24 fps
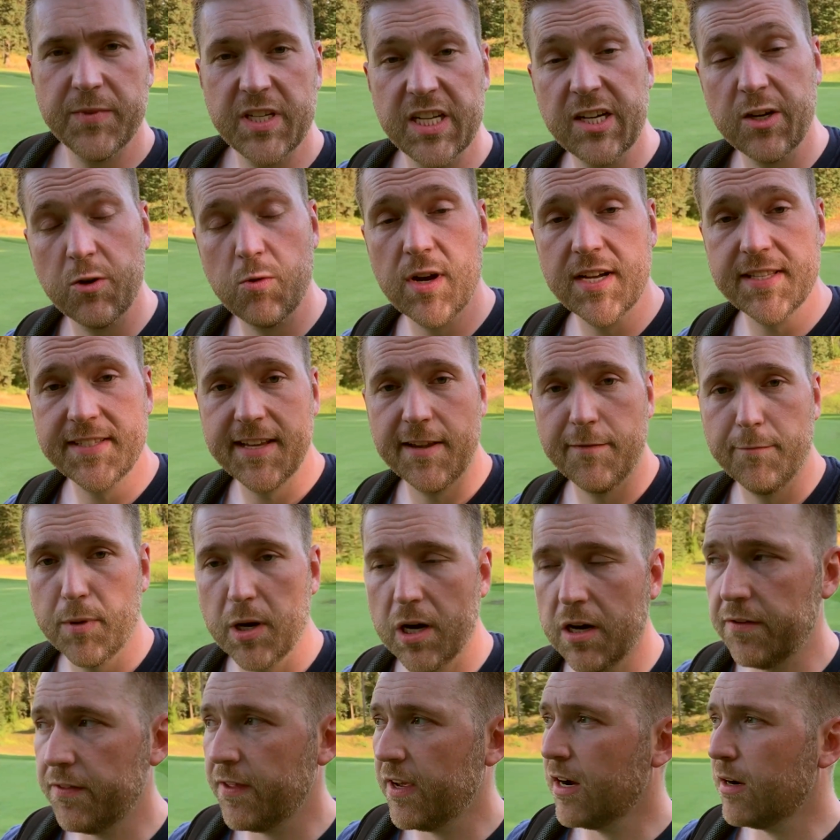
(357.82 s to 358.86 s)
Didn't quite save
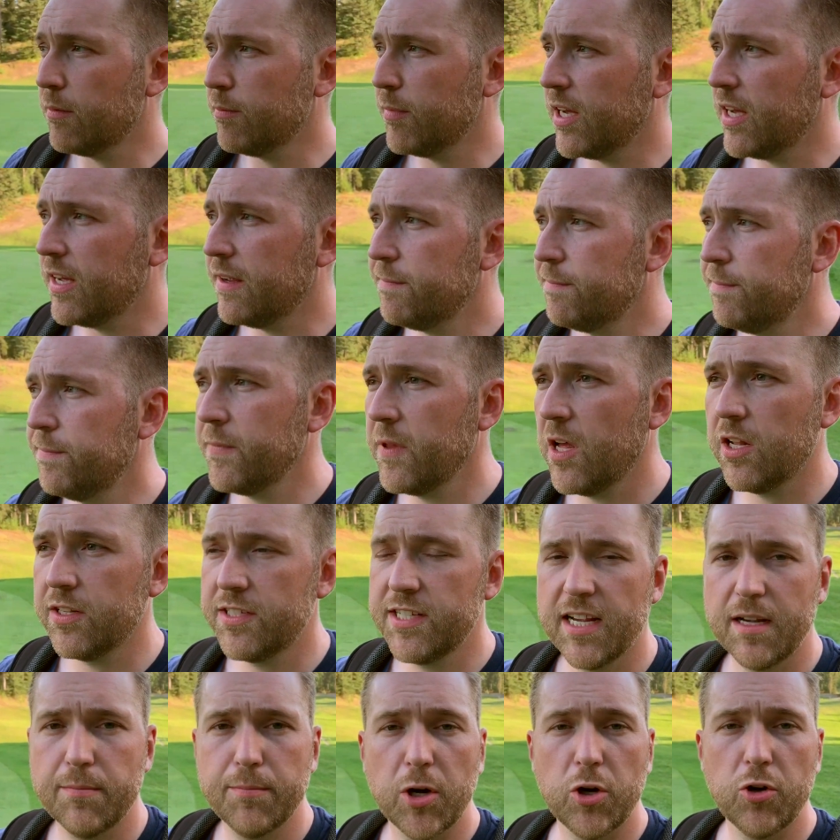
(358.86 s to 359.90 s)
par there, but I'll
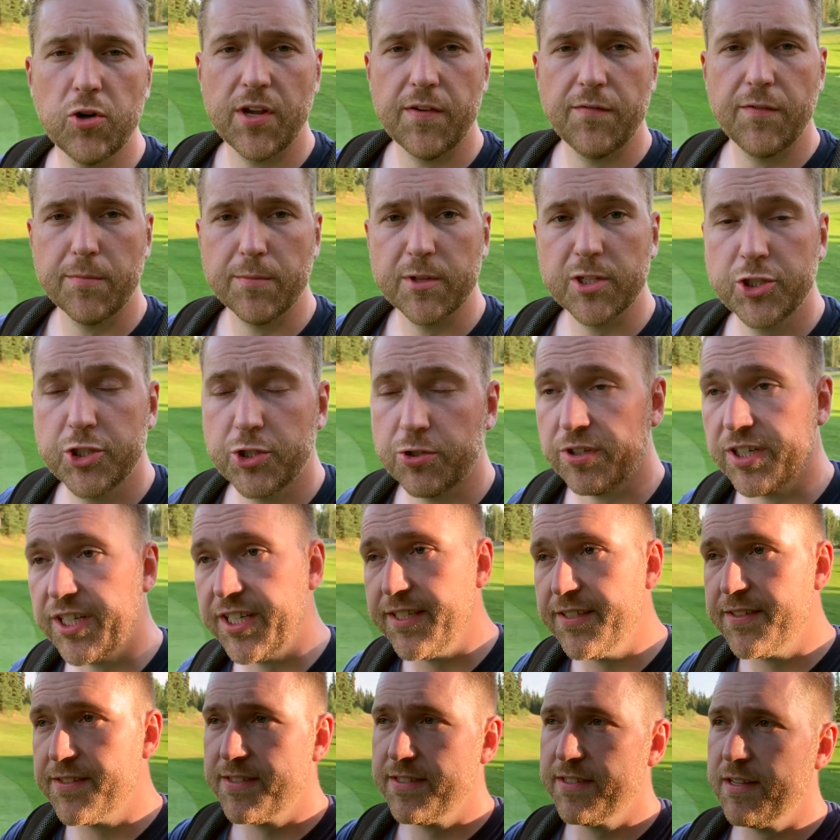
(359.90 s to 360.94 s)
take bogey from the
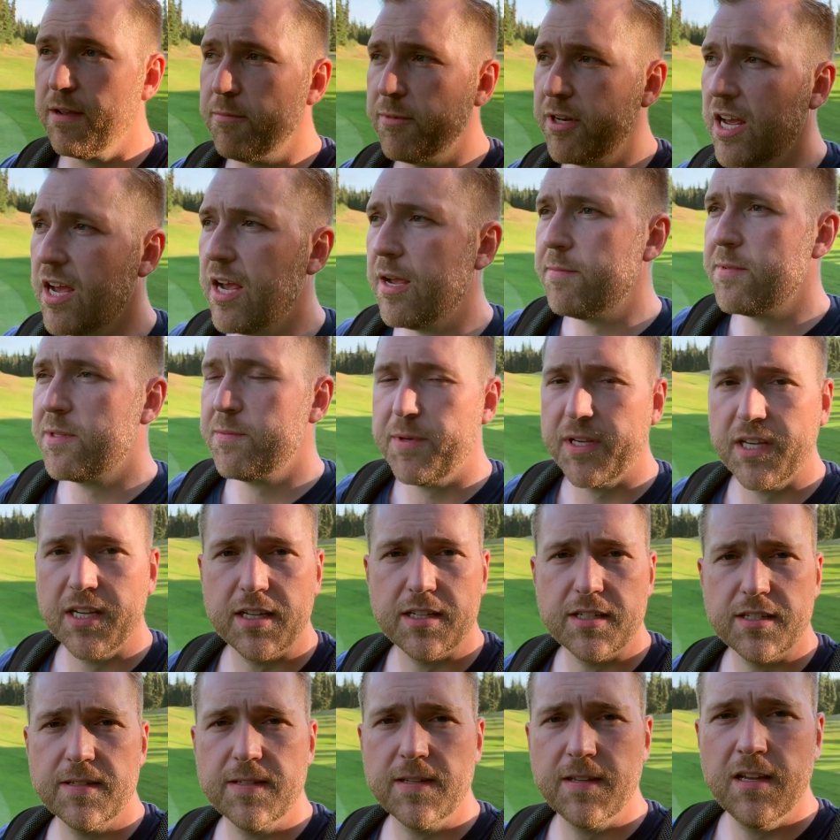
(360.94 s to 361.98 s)
trees sometimes
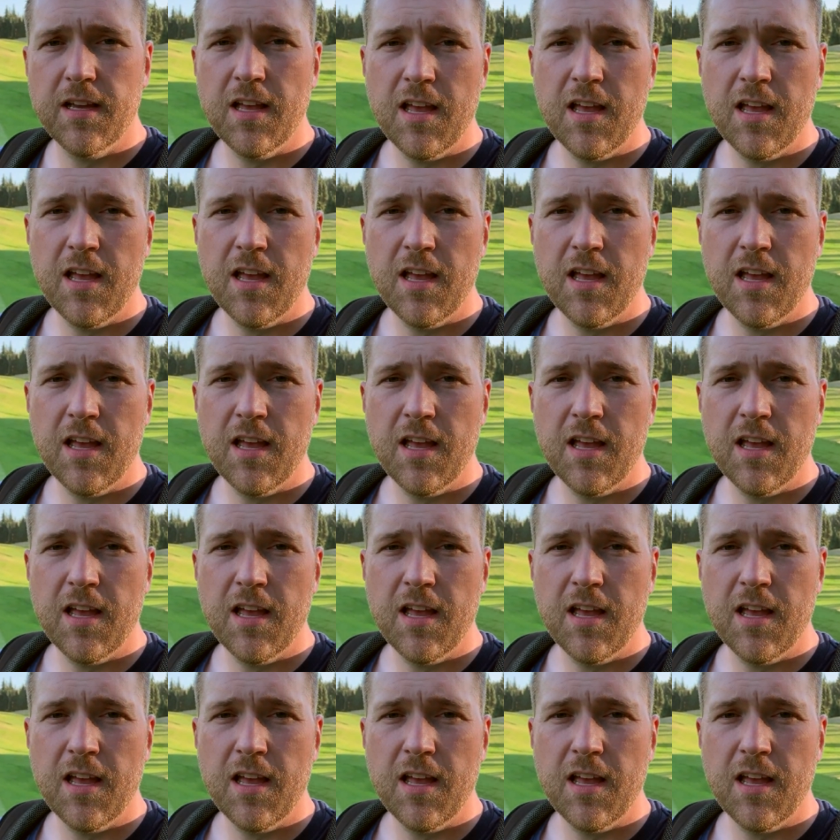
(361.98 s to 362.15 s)
because